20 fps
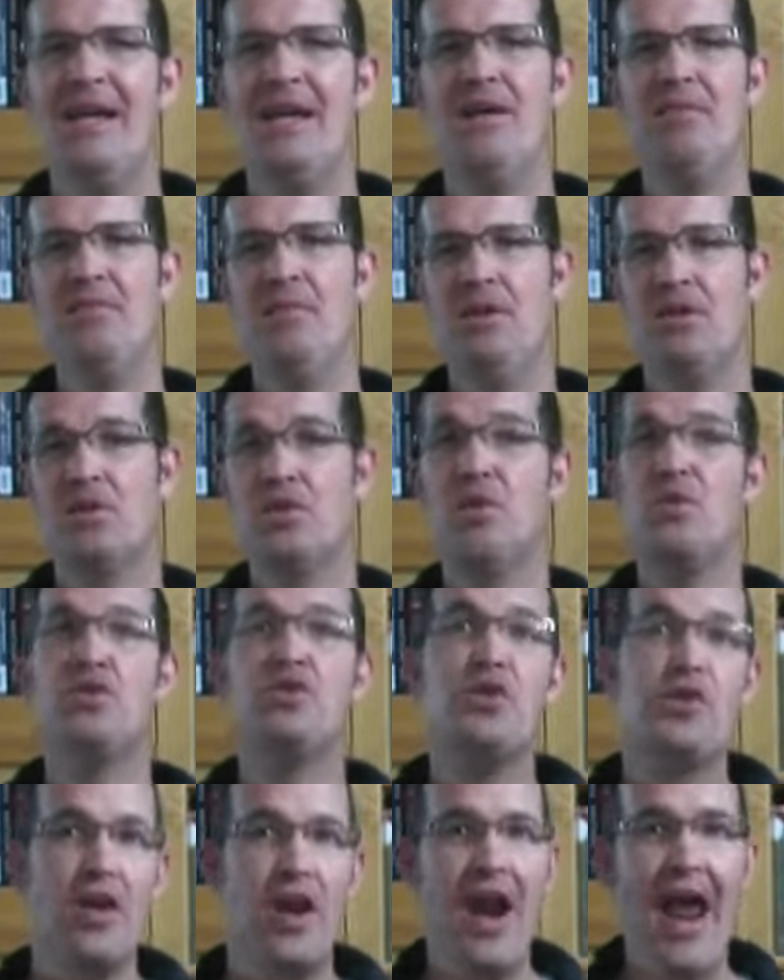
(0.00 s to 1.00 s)
to
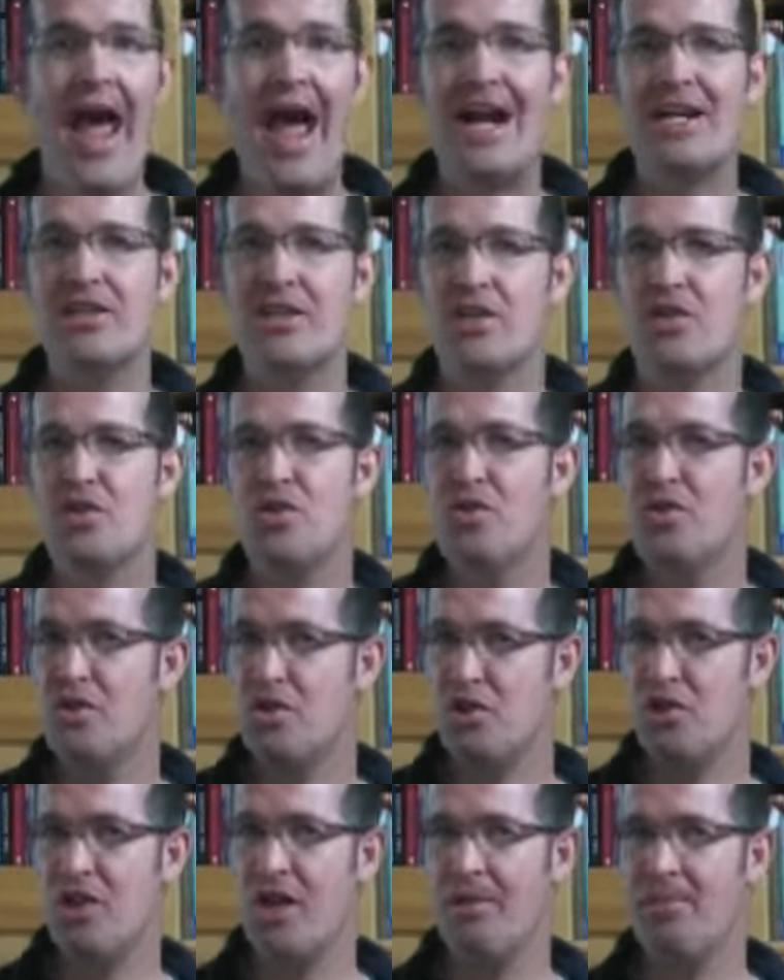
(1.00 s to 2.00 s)
ensure their access to the
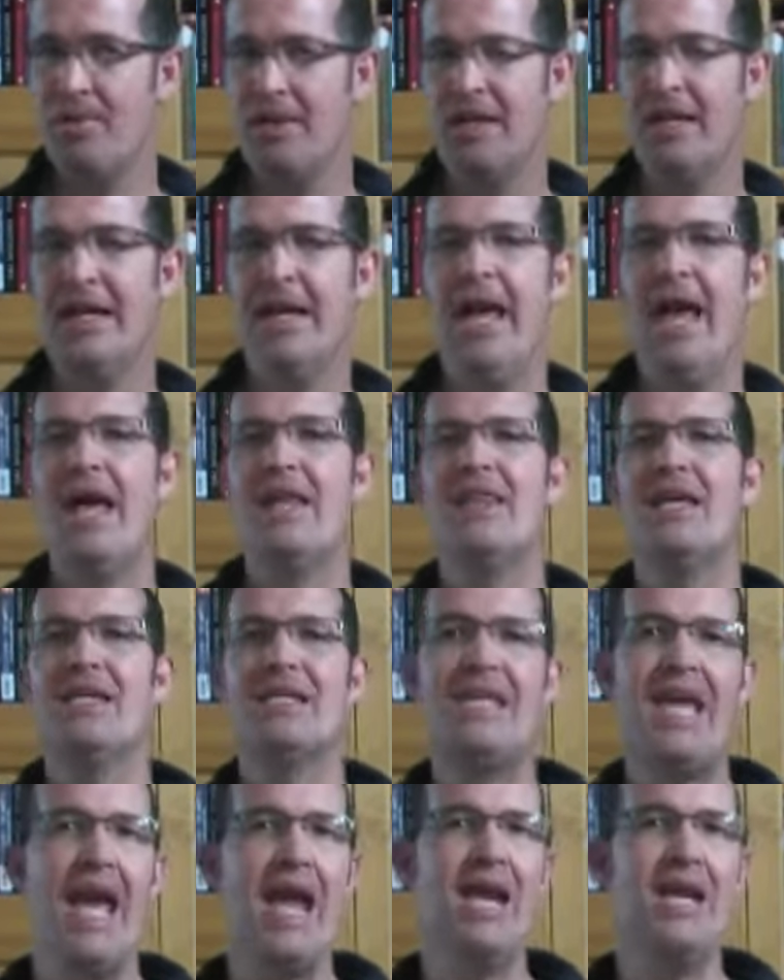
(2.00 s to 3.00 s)
ship, and then
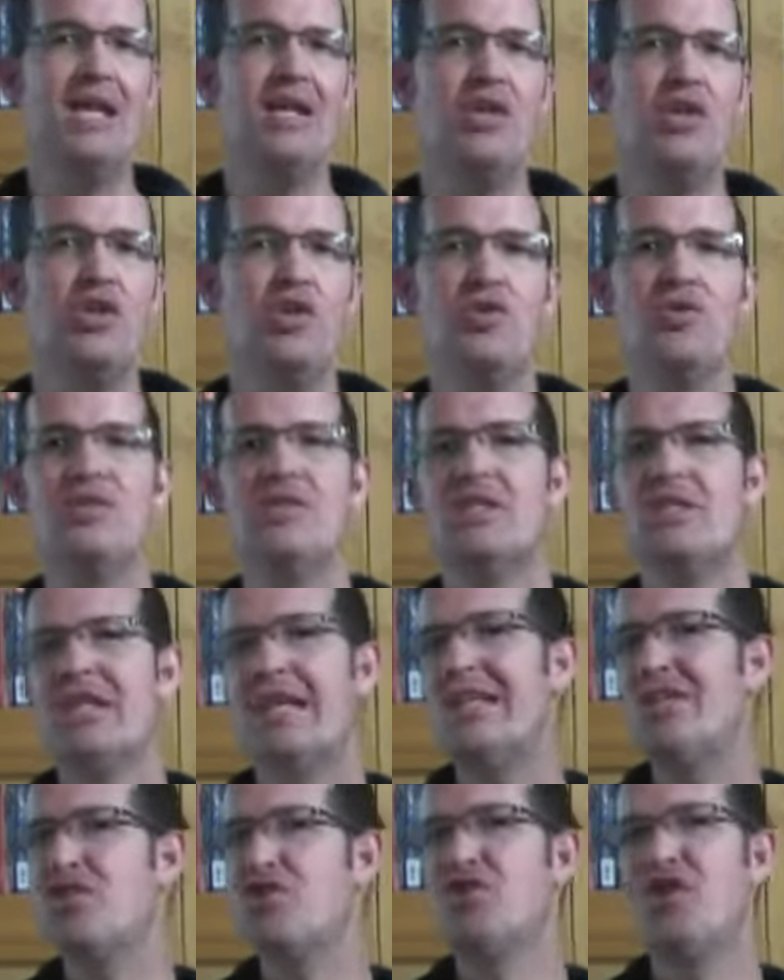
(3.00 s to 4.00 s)
Kanan uses
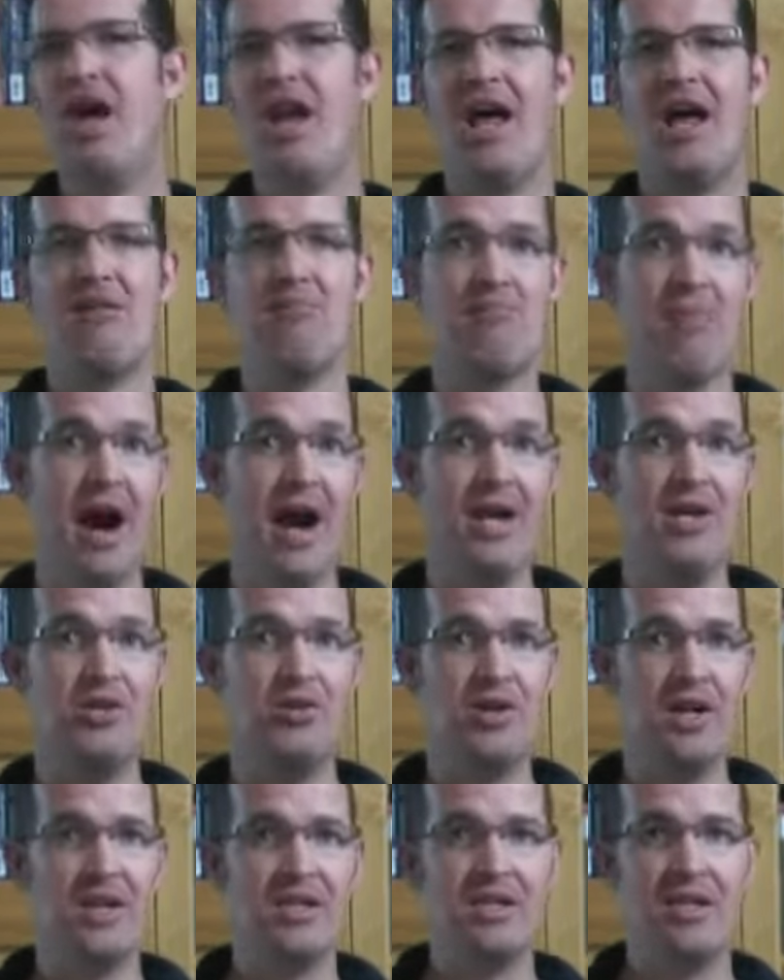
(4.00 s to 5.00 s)
his Jedi mind
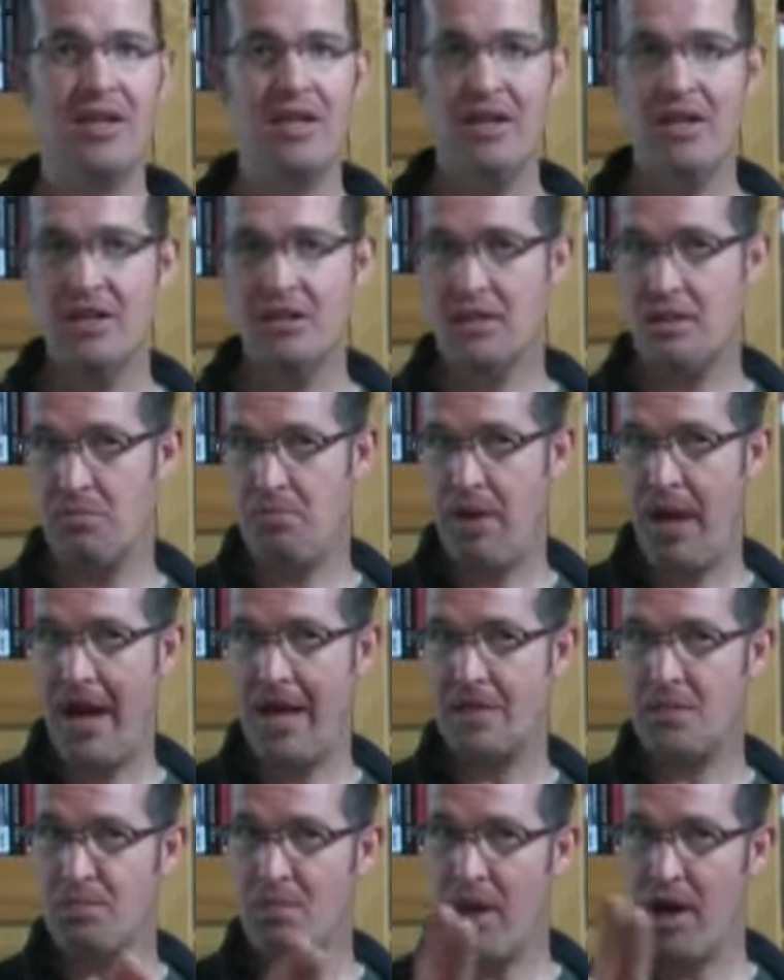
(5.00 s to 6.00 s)
tricks to
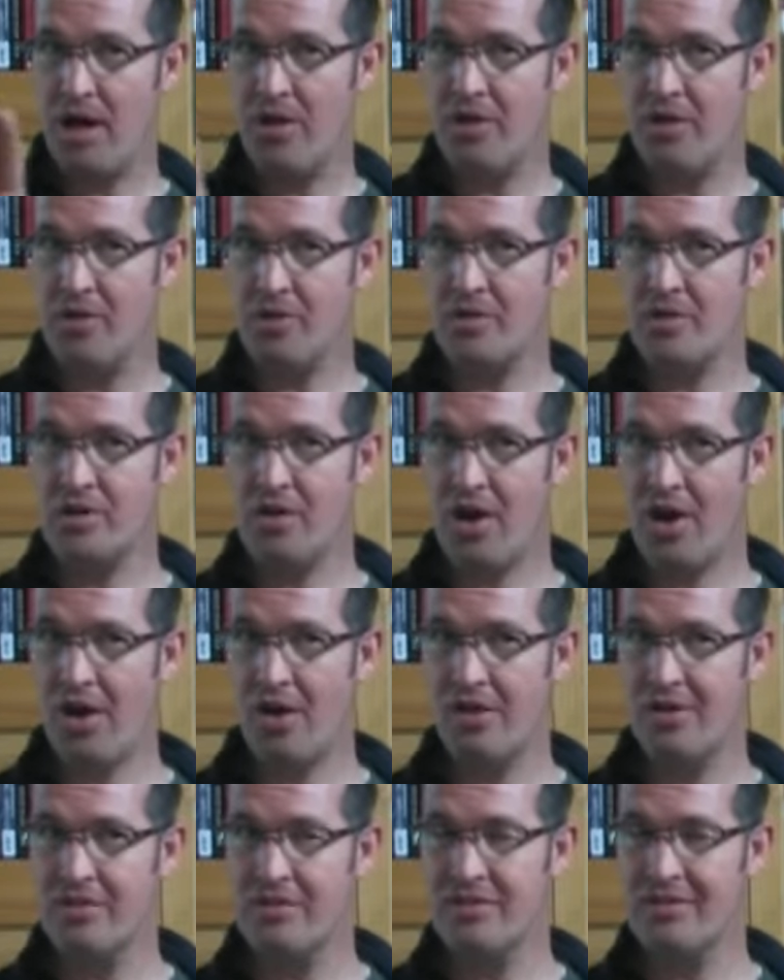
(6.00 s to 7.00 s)
pass by those
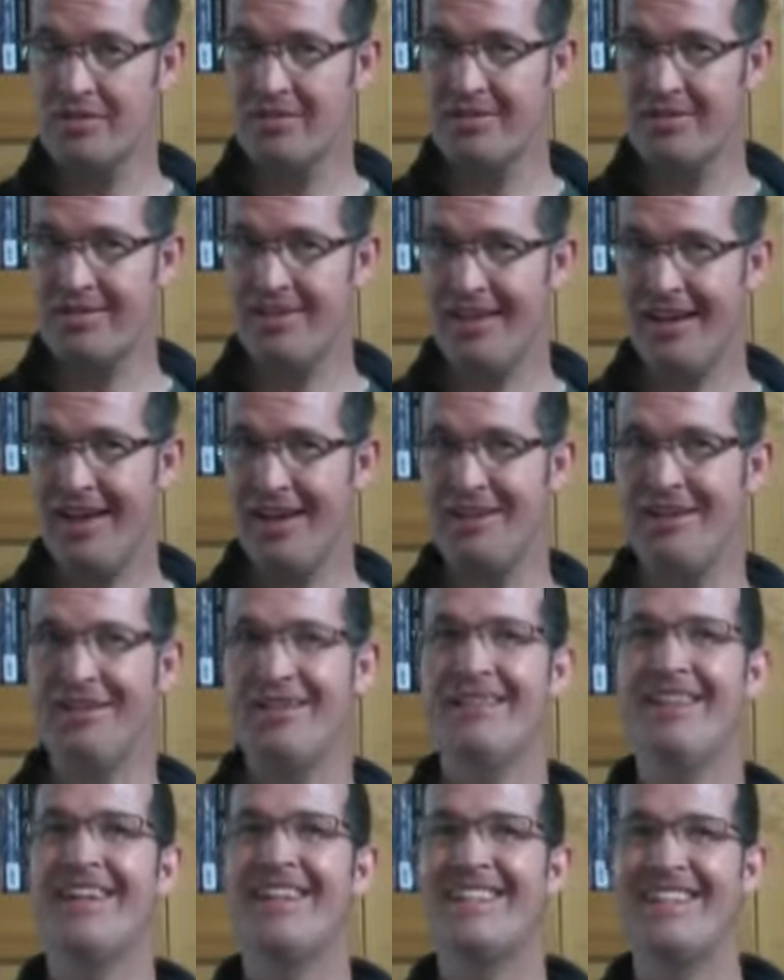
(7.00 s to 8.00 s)
guards,
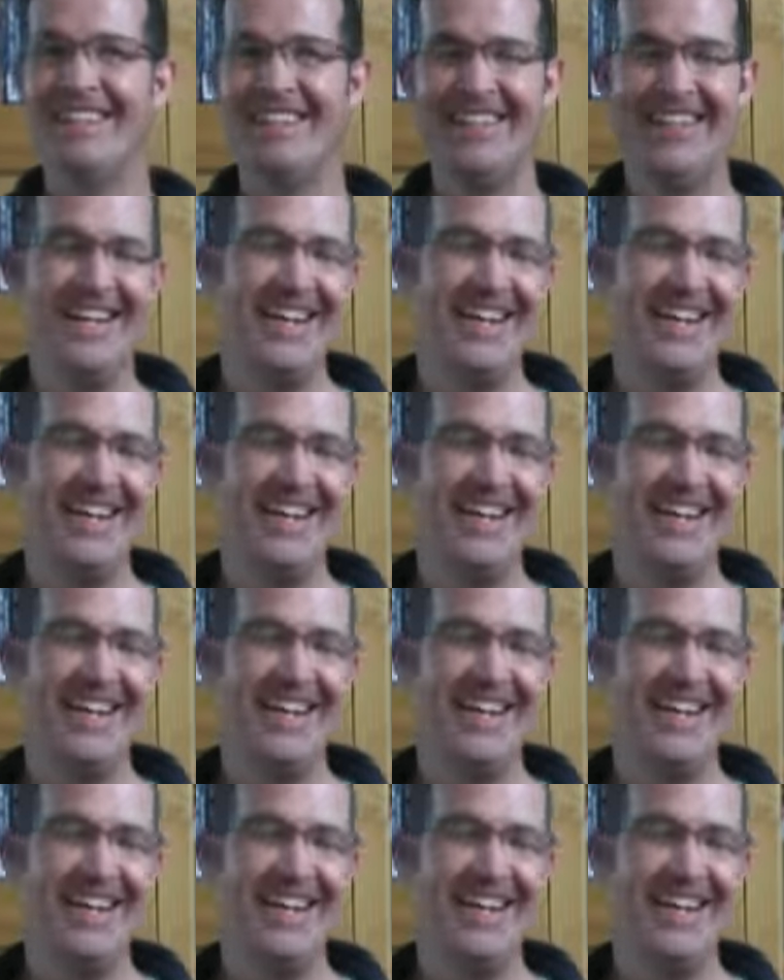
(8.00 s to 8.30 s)
and